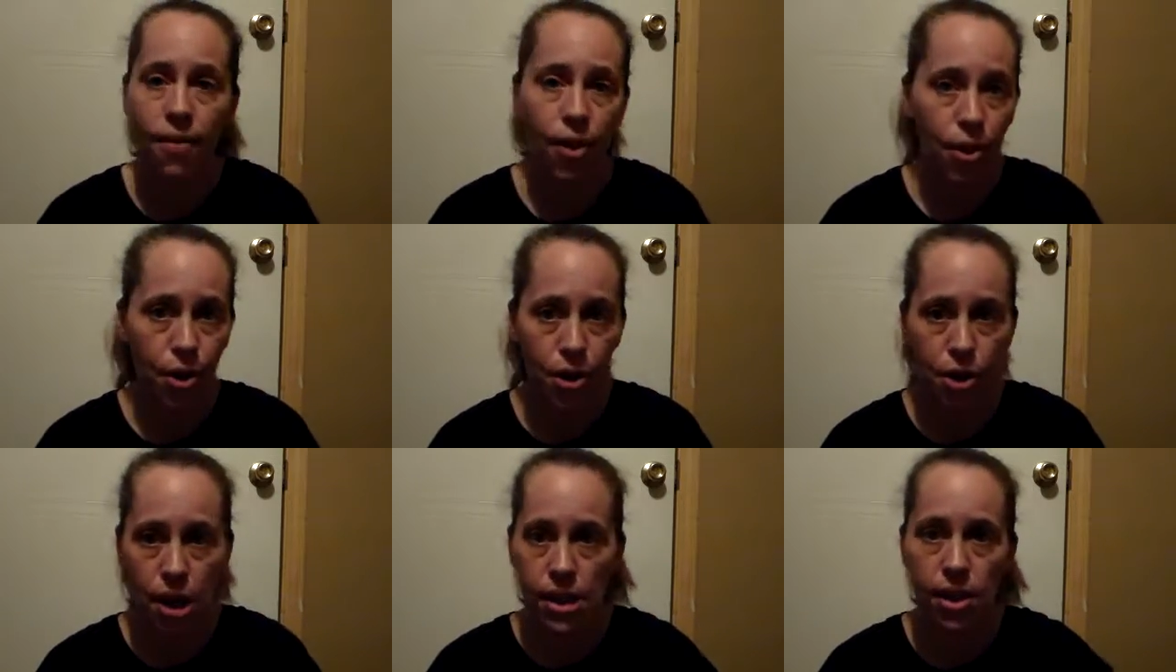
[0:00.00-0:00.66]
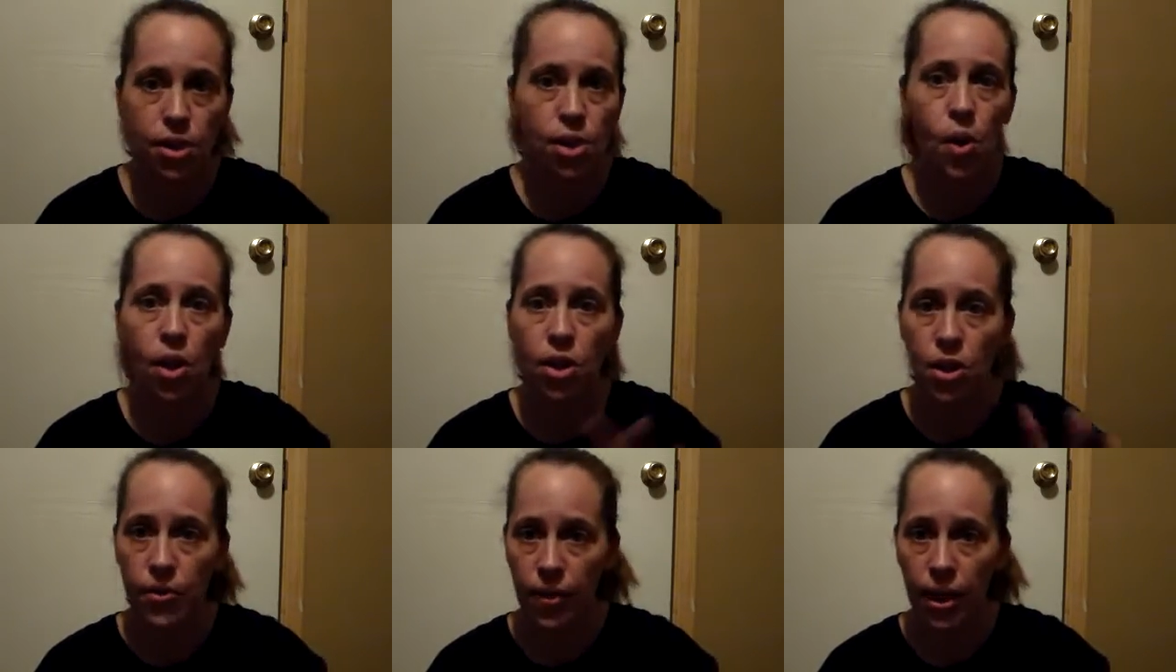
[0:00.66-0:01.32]
I have all their addresses
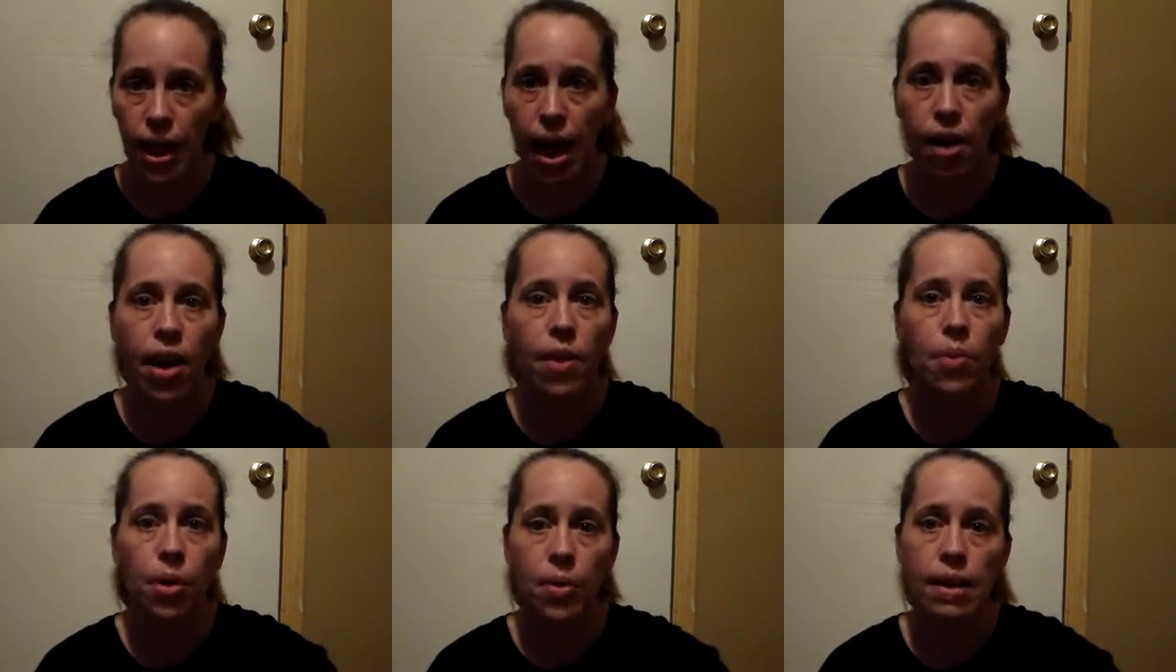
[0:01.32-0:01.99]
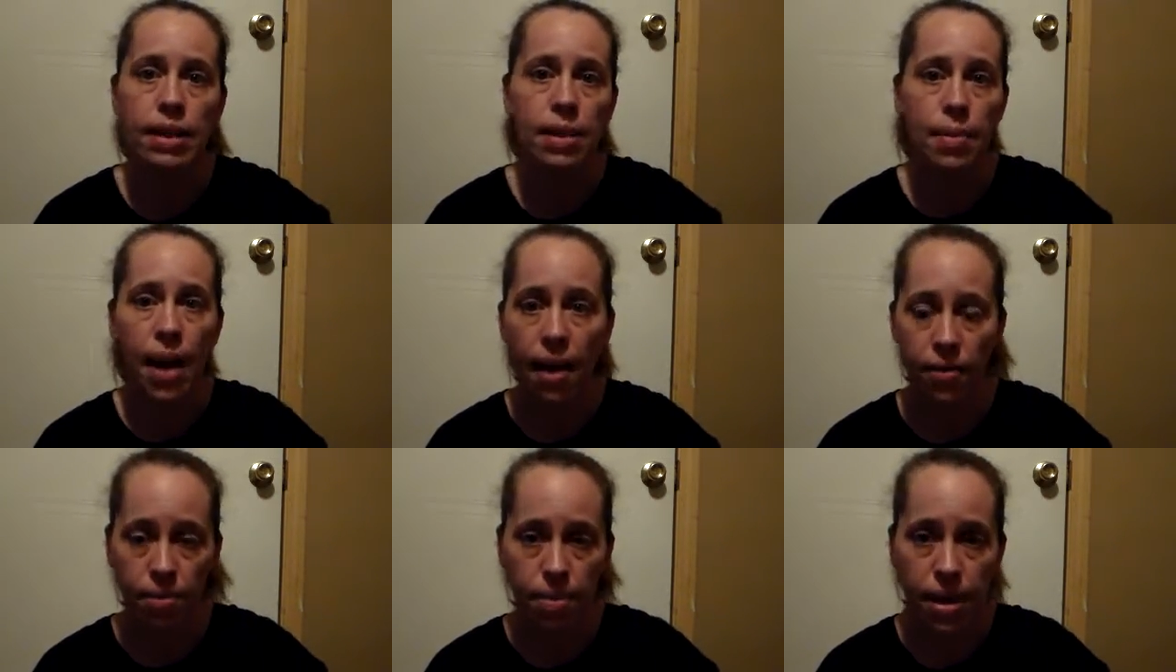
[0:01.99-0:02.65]
so I'll just fill out and request
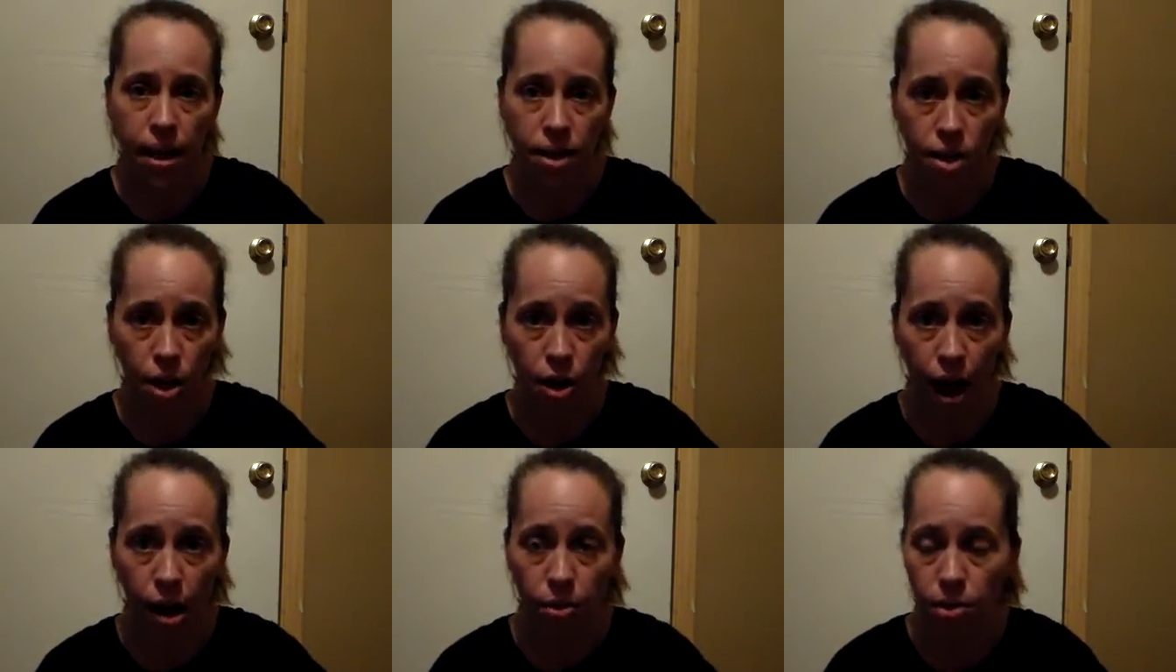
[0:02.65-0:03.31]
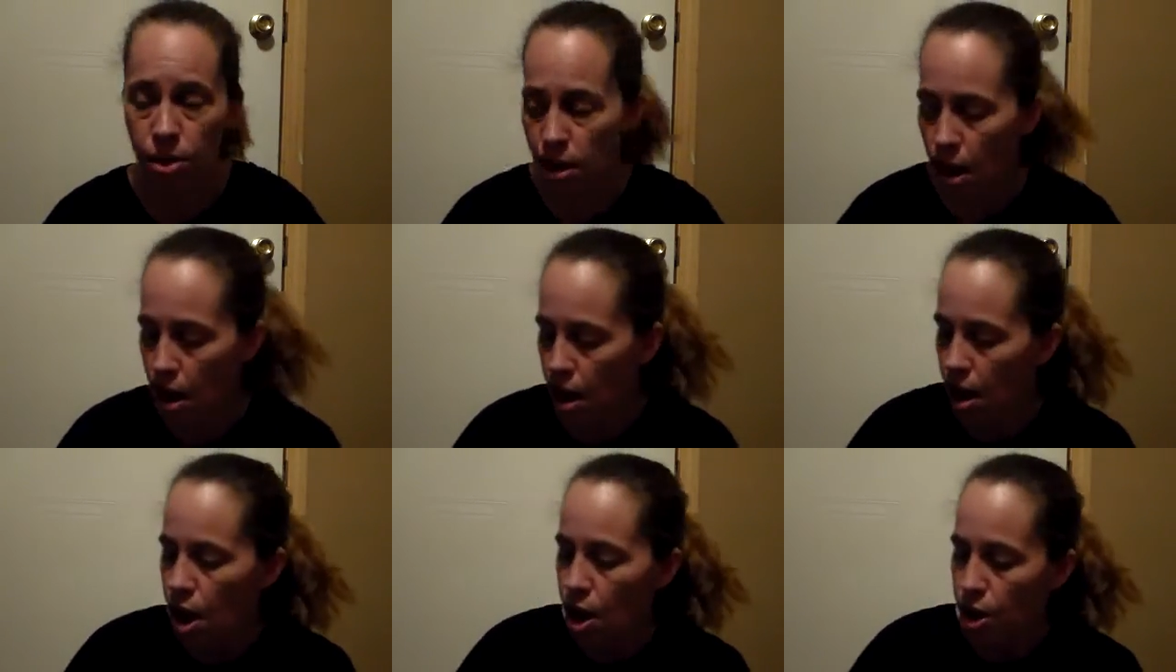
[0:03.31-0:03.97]
them and have them sent to their house.